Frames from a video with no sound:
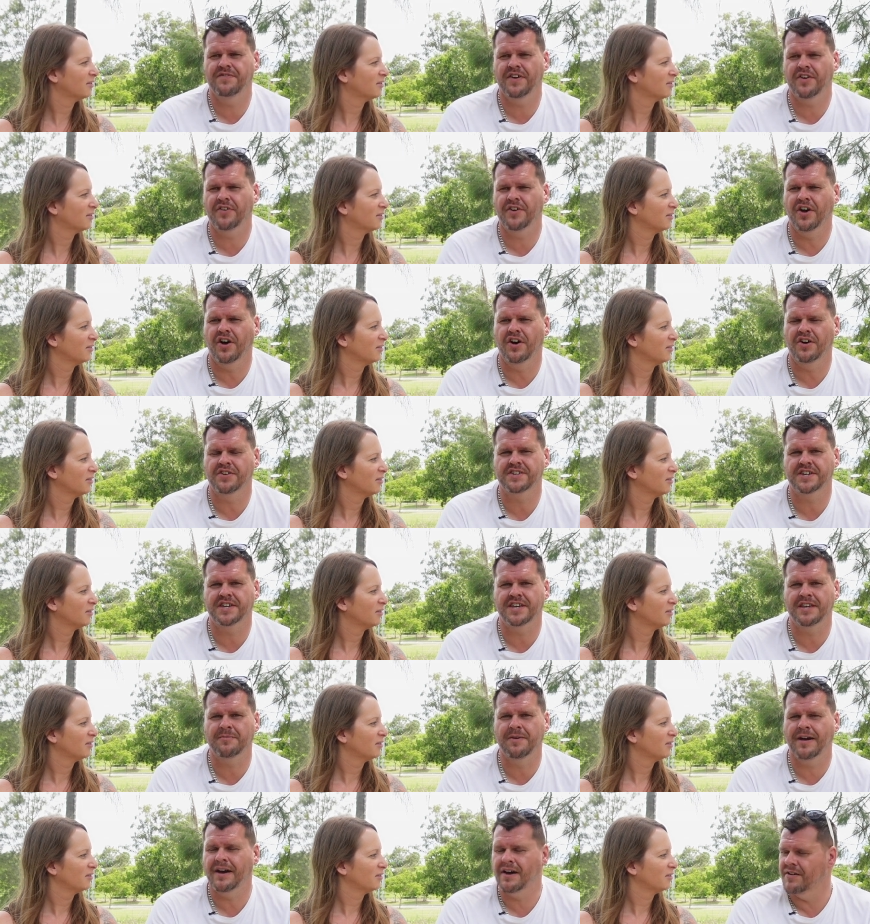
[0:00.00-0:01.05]
Speaker 1: very hard to
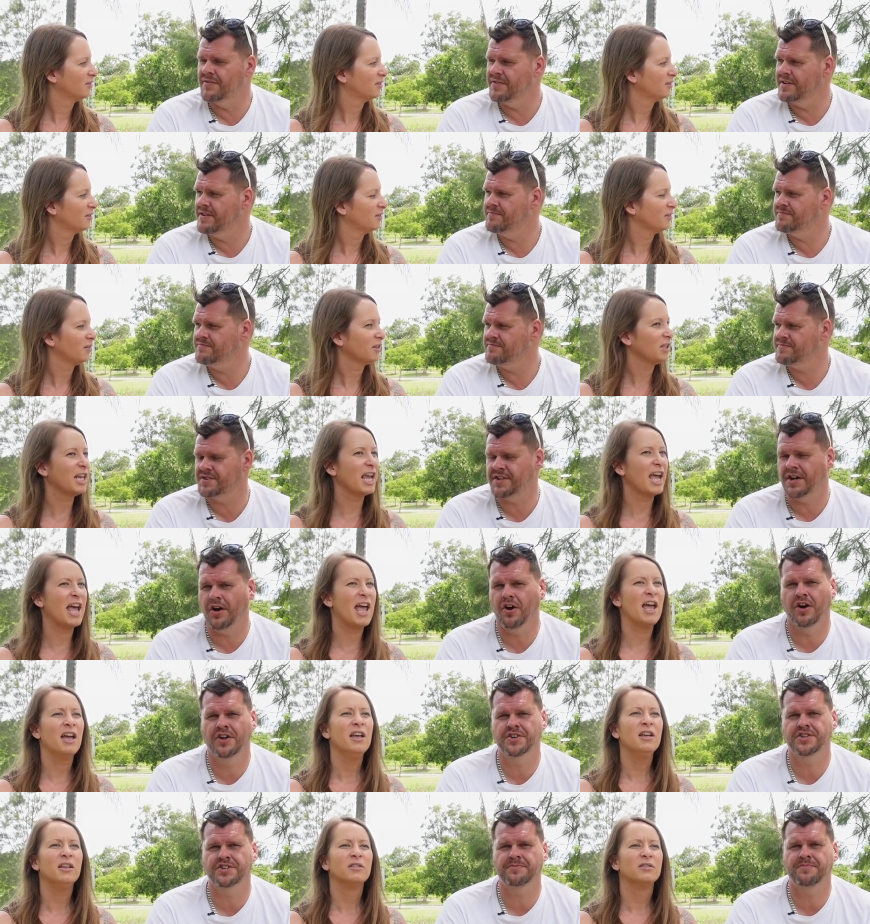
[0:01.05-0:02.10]
keep out of it. Yeah.
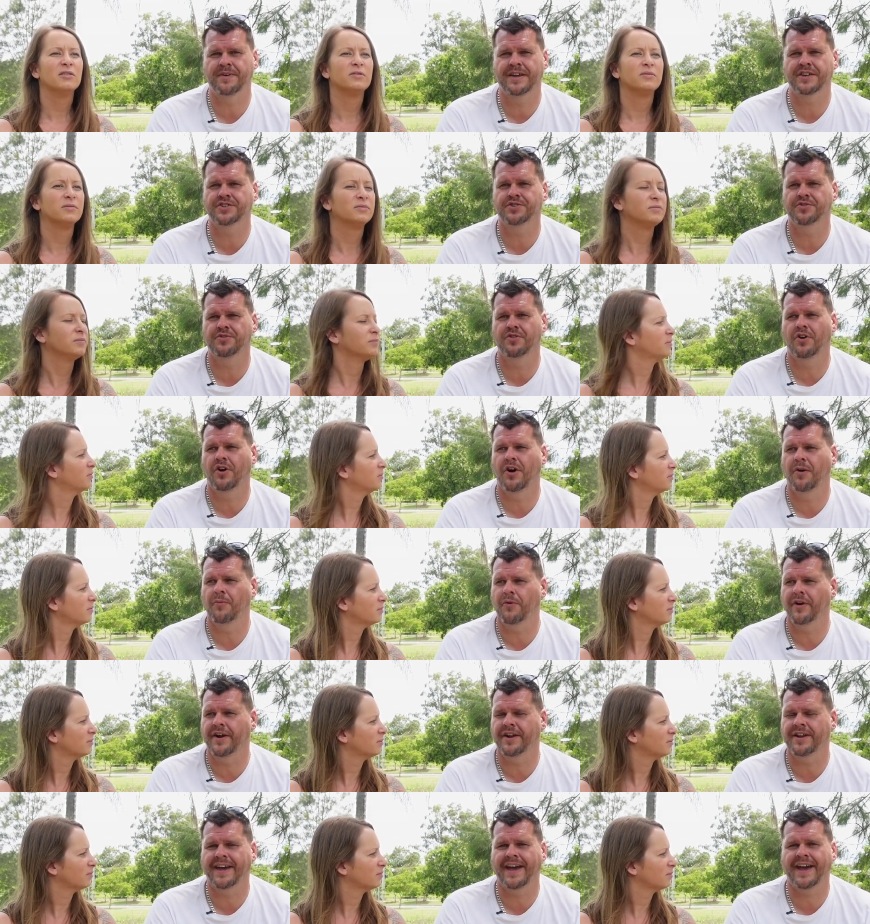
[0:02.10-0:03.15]
So I just make sure I'm
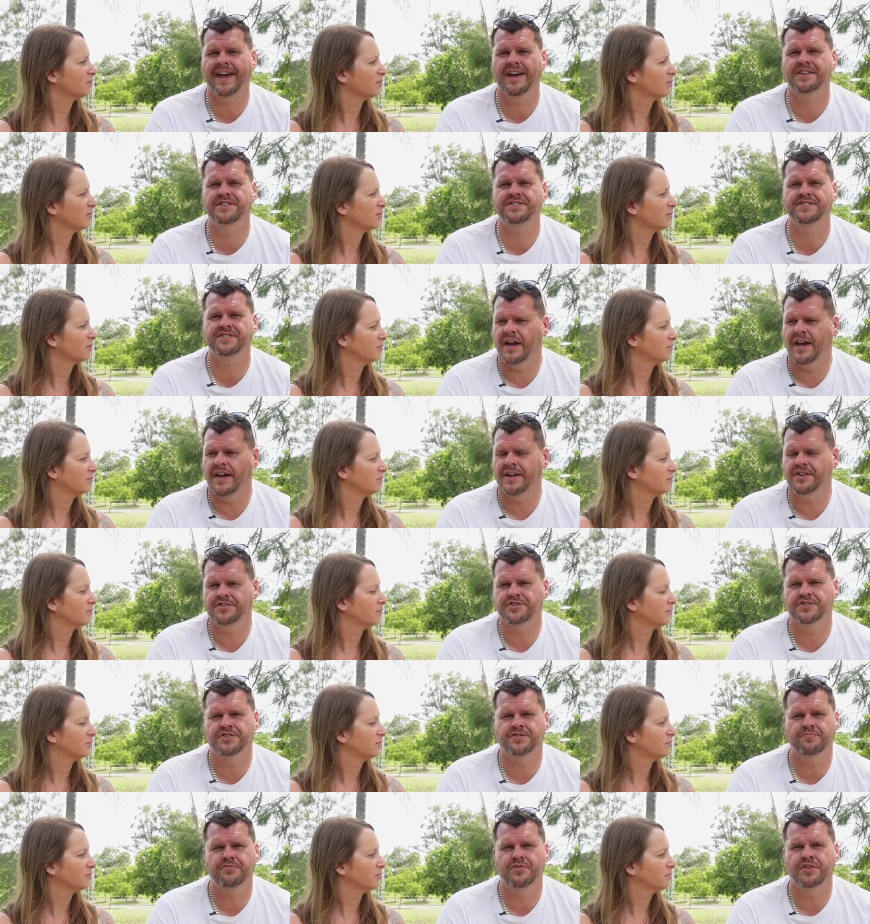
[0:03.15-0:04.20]
wearing hats and
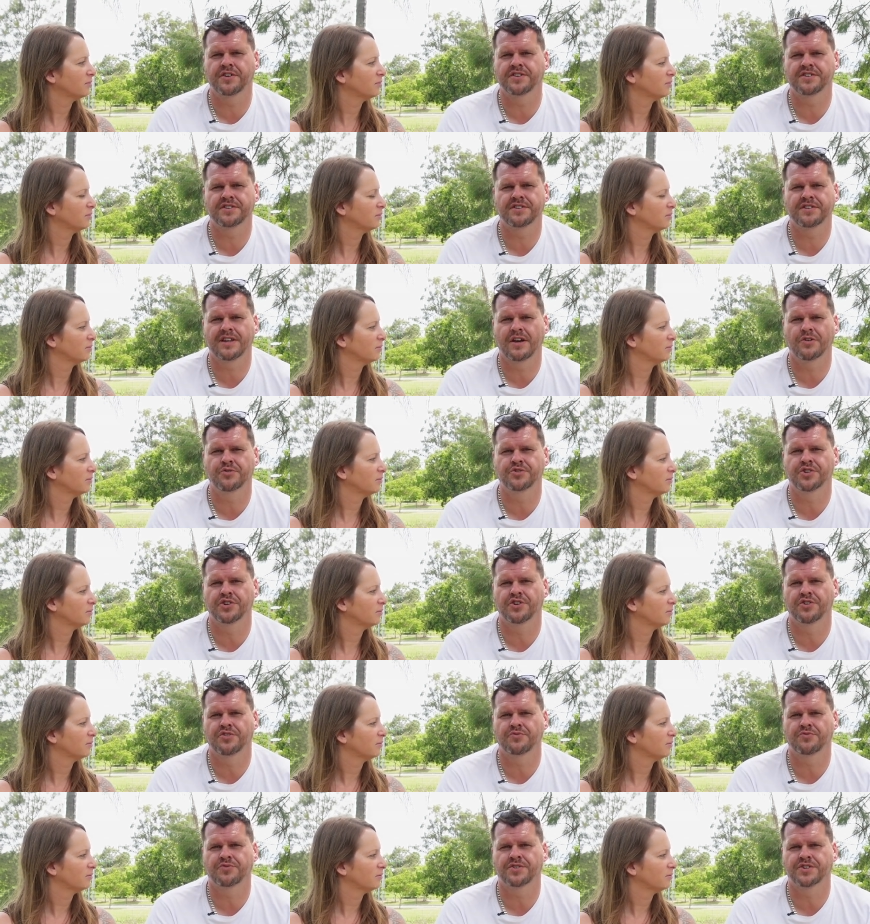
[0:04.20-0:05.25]
just putting lotion
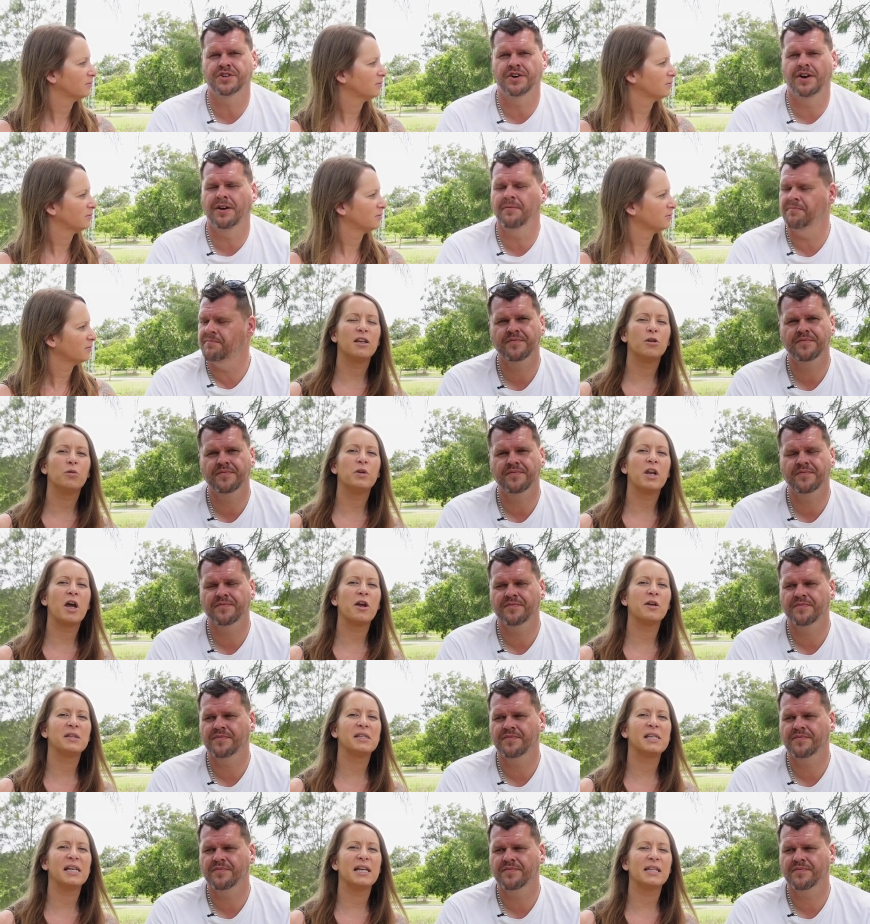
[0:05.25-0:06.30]
on all the time.
Speaker 2: You'll
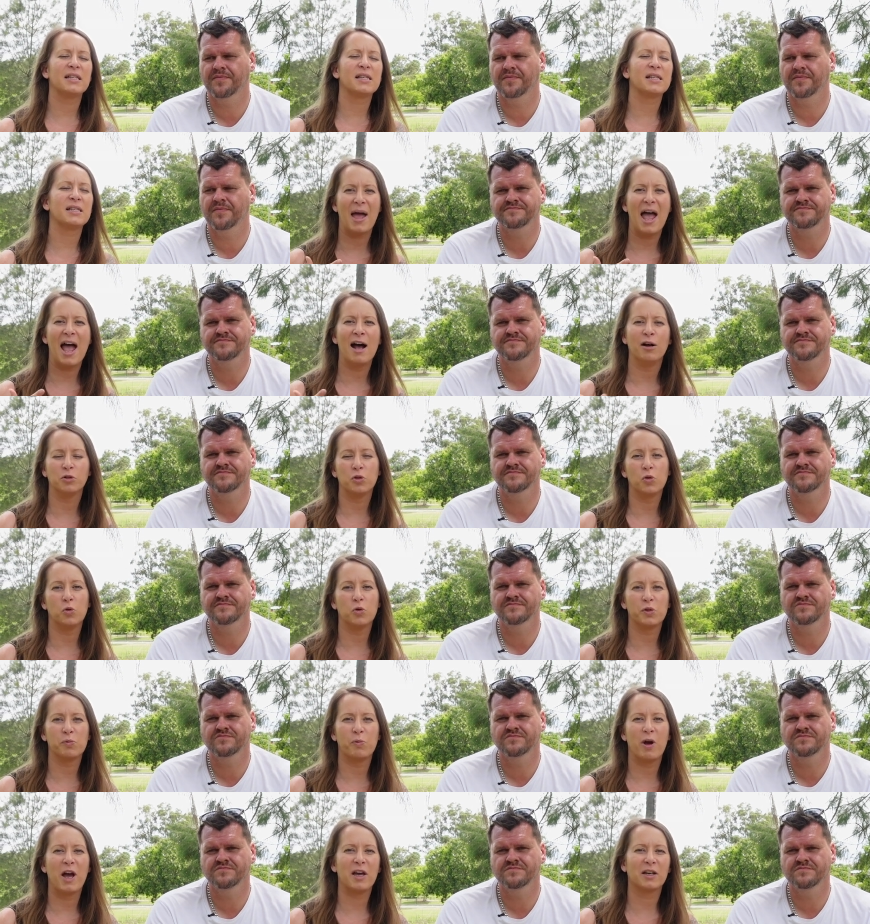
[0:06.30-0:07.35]
notice
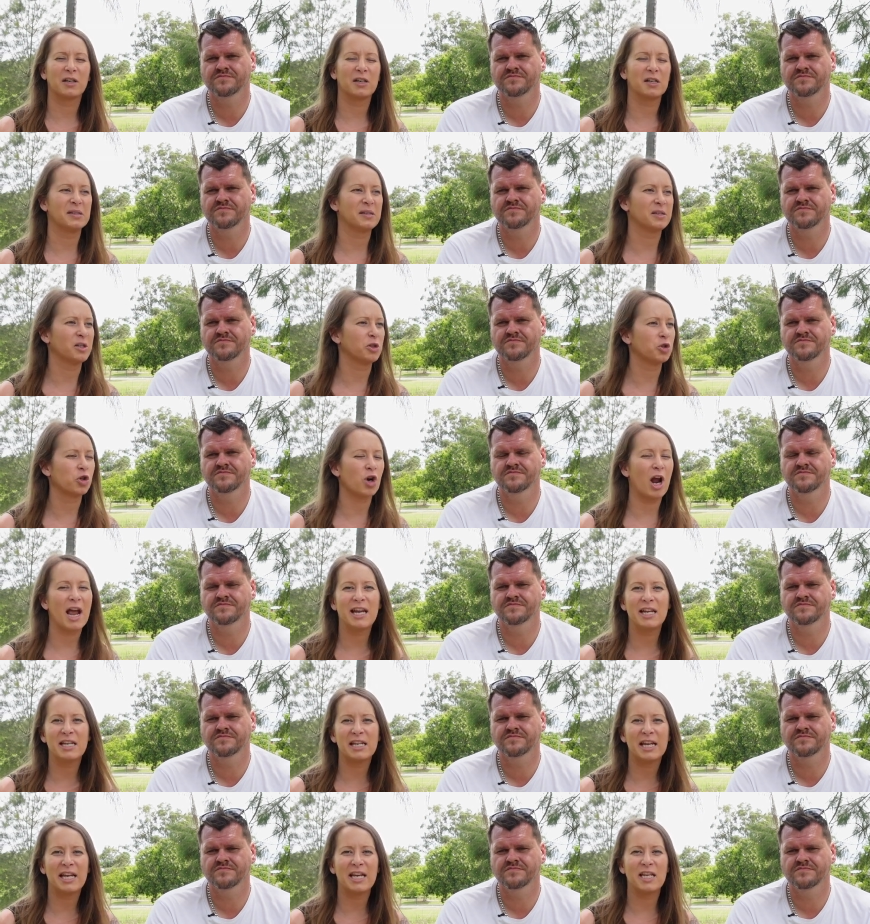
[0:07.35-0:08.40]
outdoors workers, so
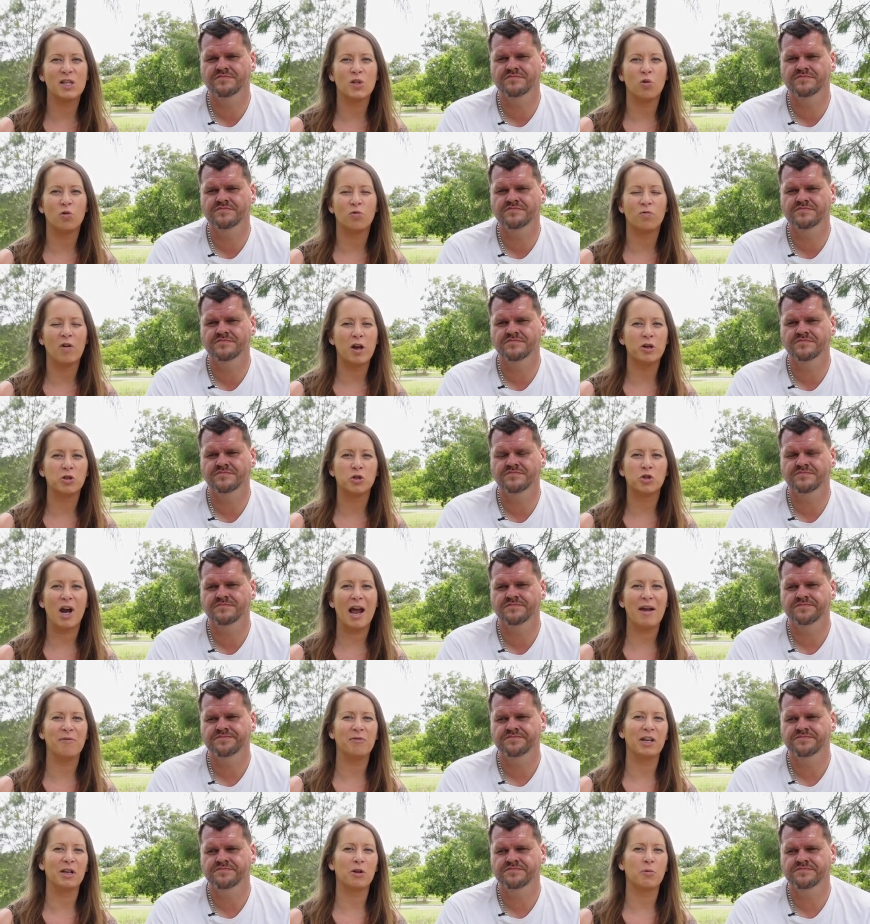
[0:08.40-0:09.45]
tradies or road
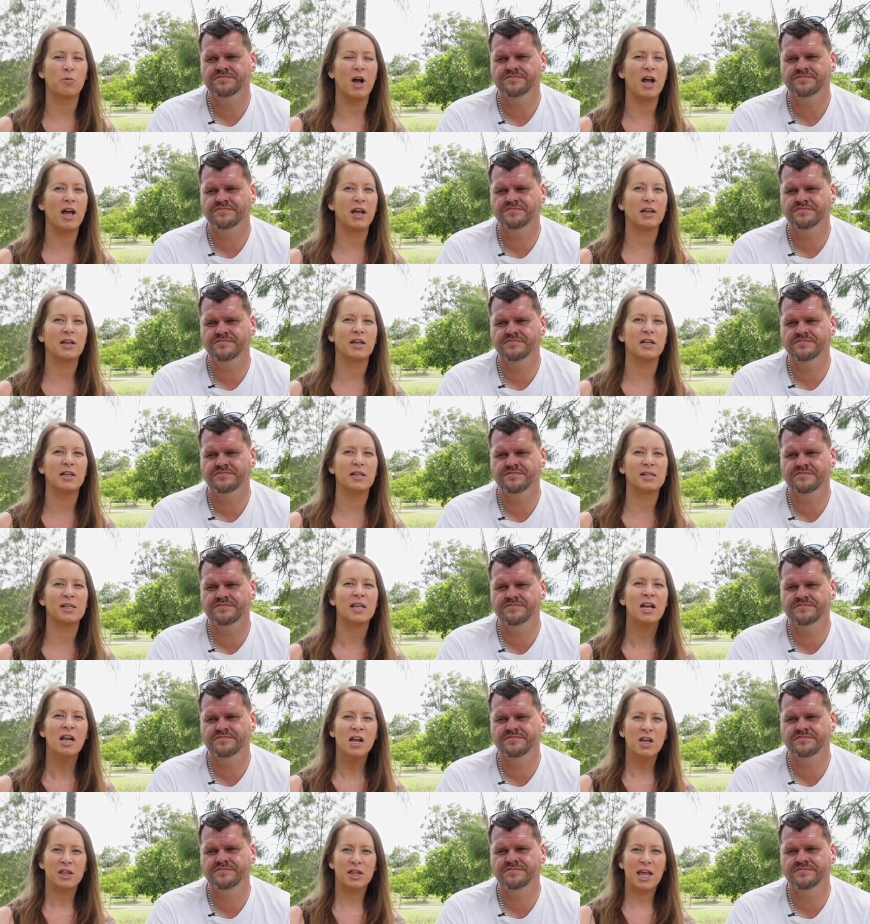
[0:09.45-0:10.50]
traffic workers,
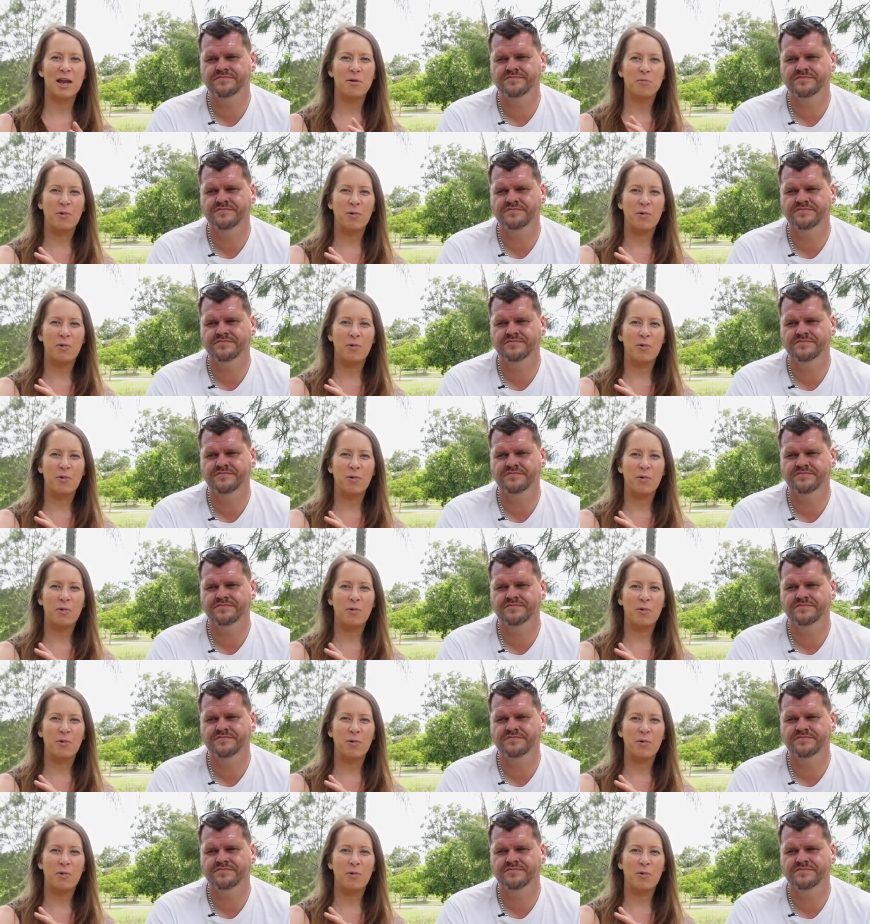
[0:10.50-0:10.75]
they